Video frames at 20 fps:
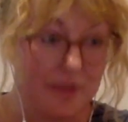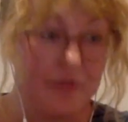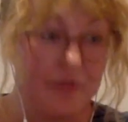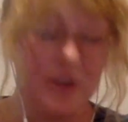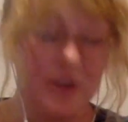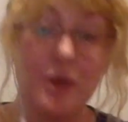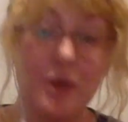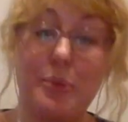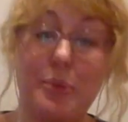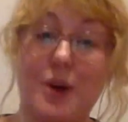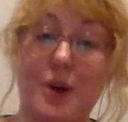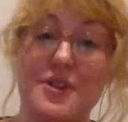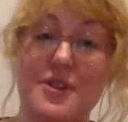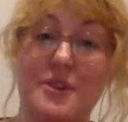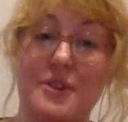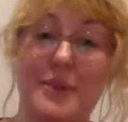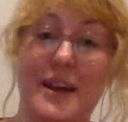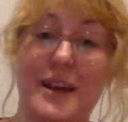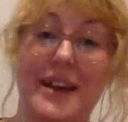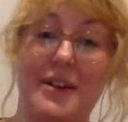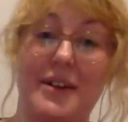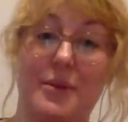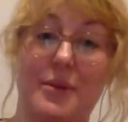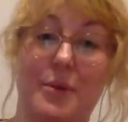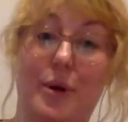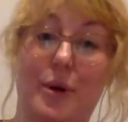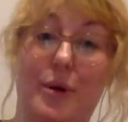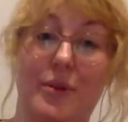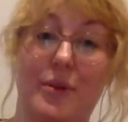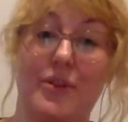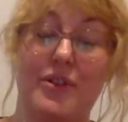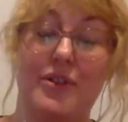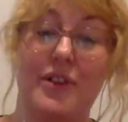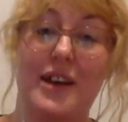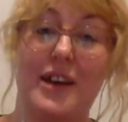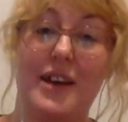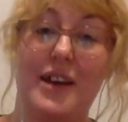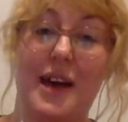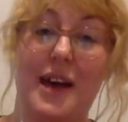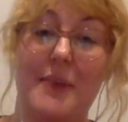reveal parts of my inner
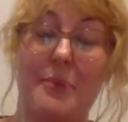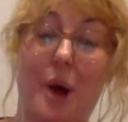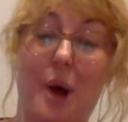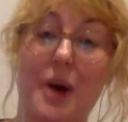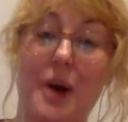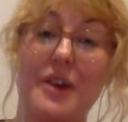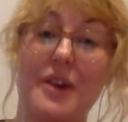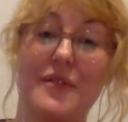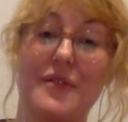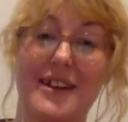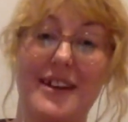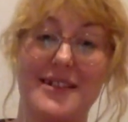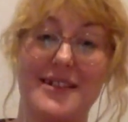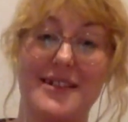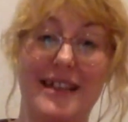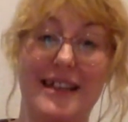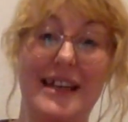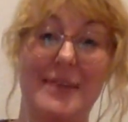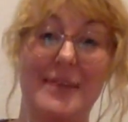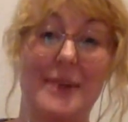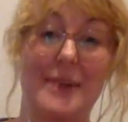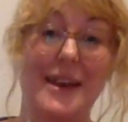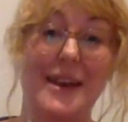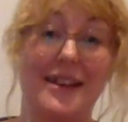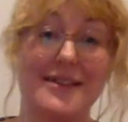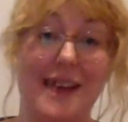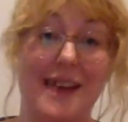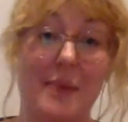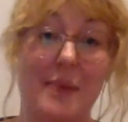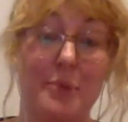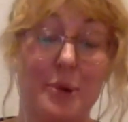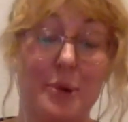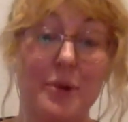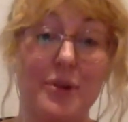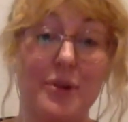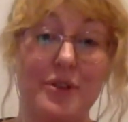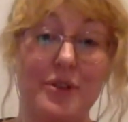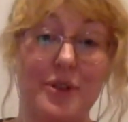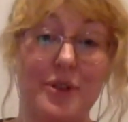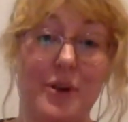worlds. And part of that is leading by
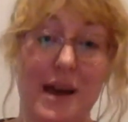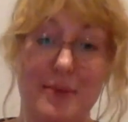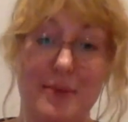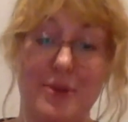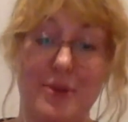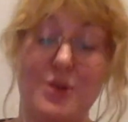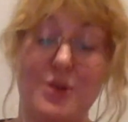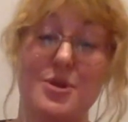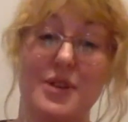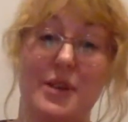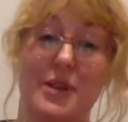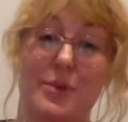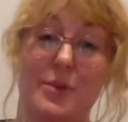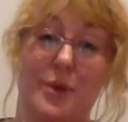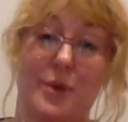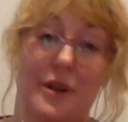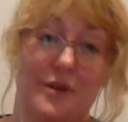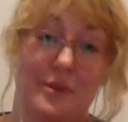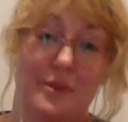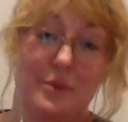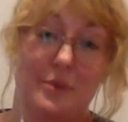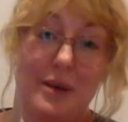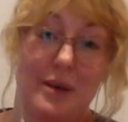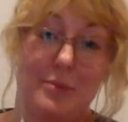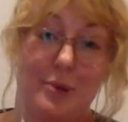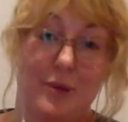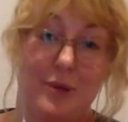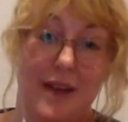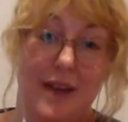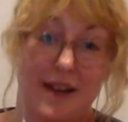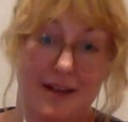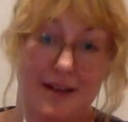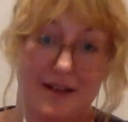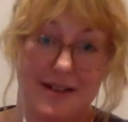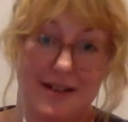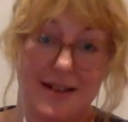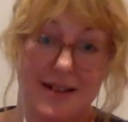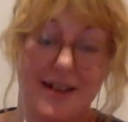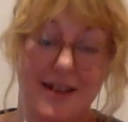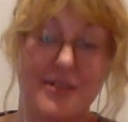example. So I'm usually one of the people
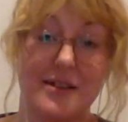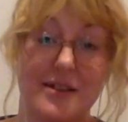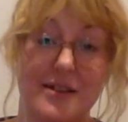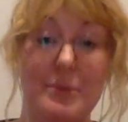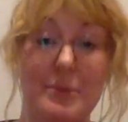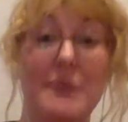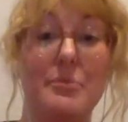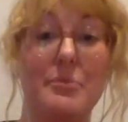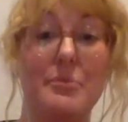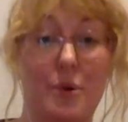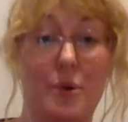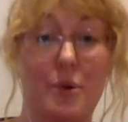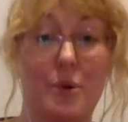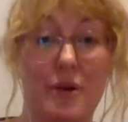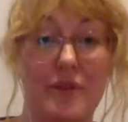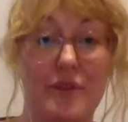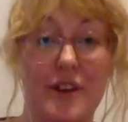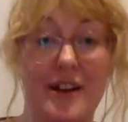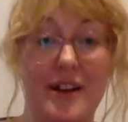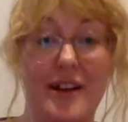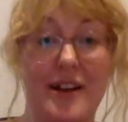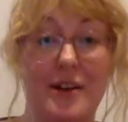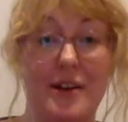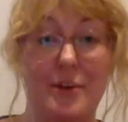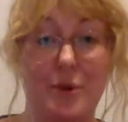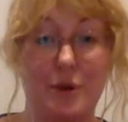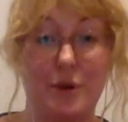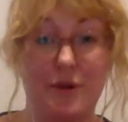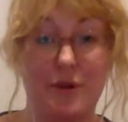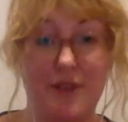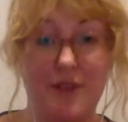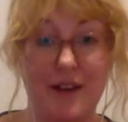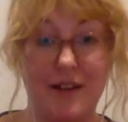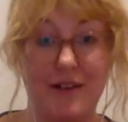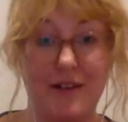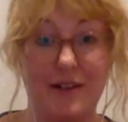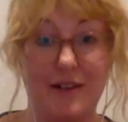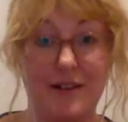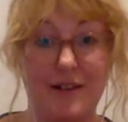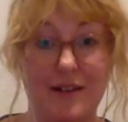that shares a bit more of their inner
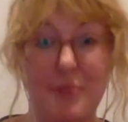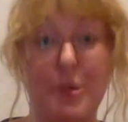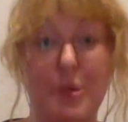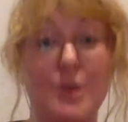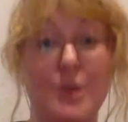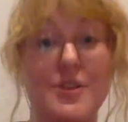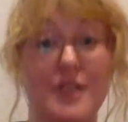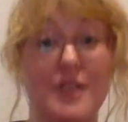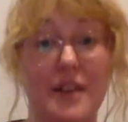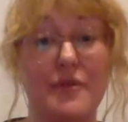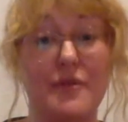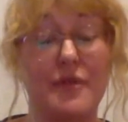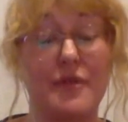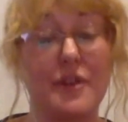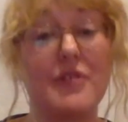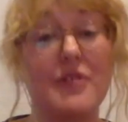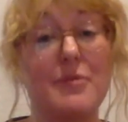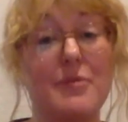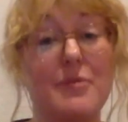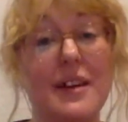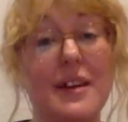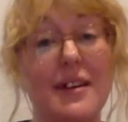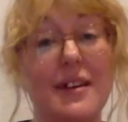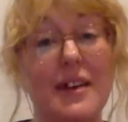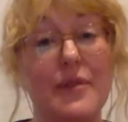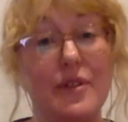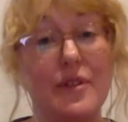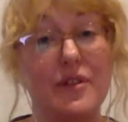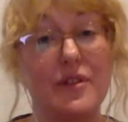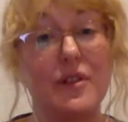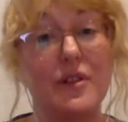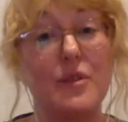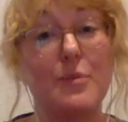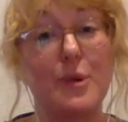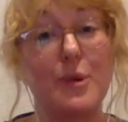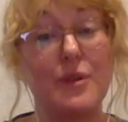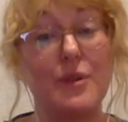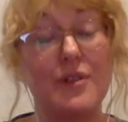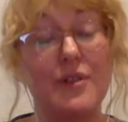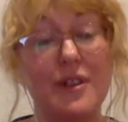world than the person in front of me, if
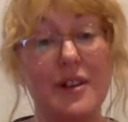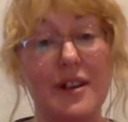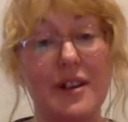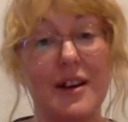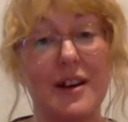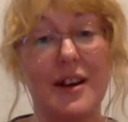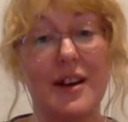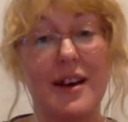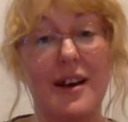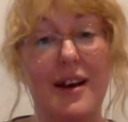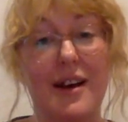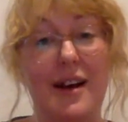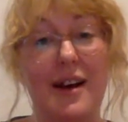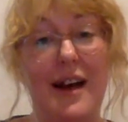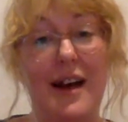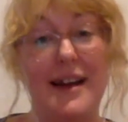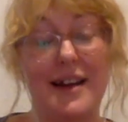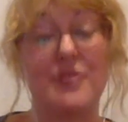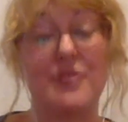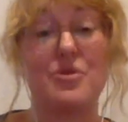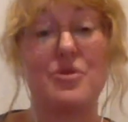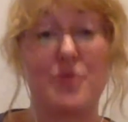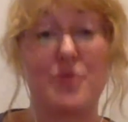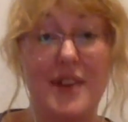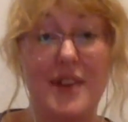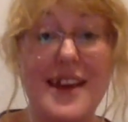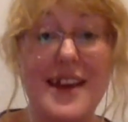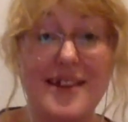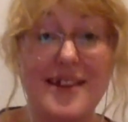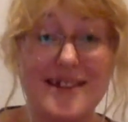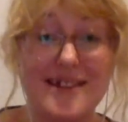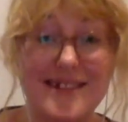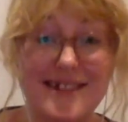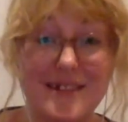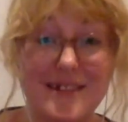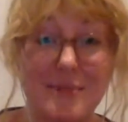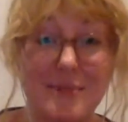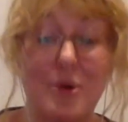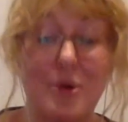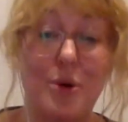it's a new person. And that
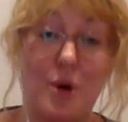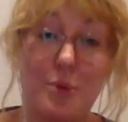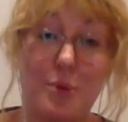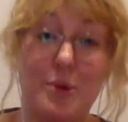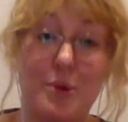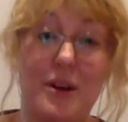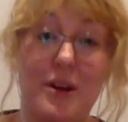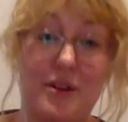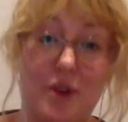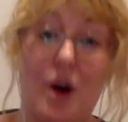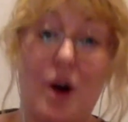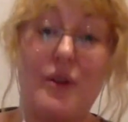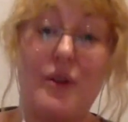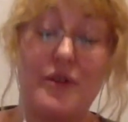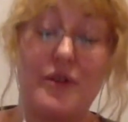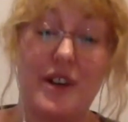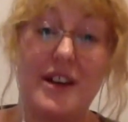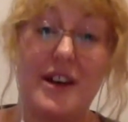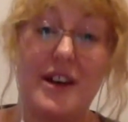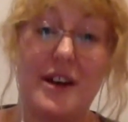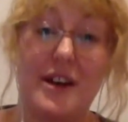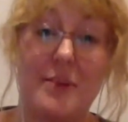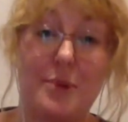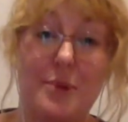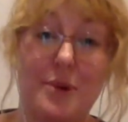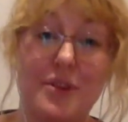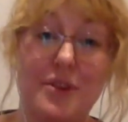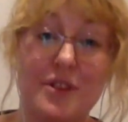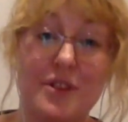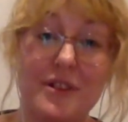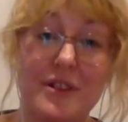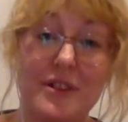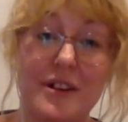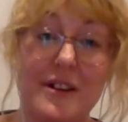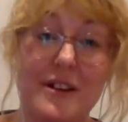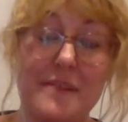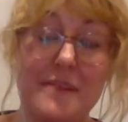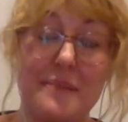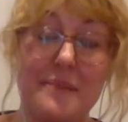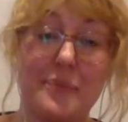creates more openness often in the other
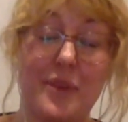person.